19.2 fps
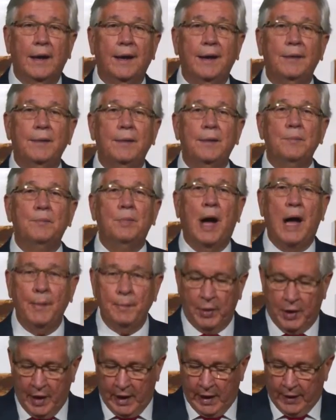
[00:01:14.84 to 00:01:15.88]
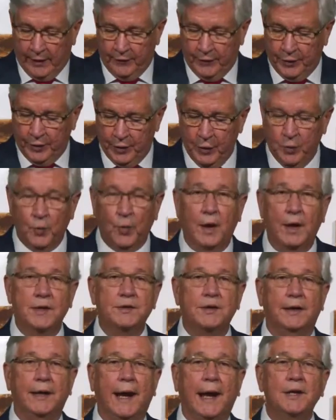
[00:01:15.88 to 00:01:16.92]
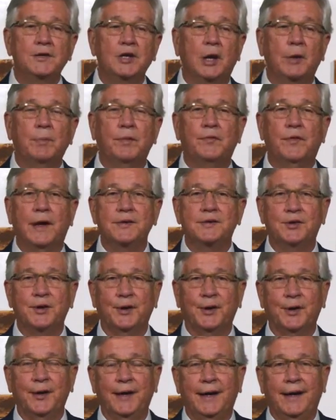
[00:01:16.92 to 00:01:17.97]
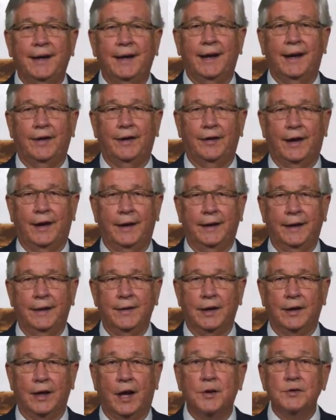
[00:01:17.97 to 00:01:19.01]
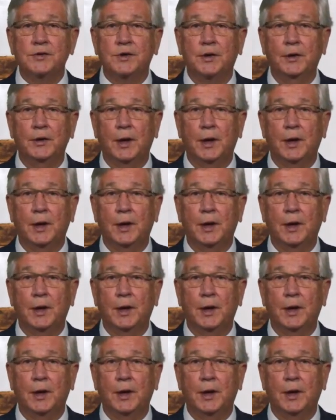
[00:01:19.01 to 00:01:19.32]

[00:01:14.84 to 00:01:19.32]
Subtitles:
Bob Goff, who was an adjunct professor in the law school at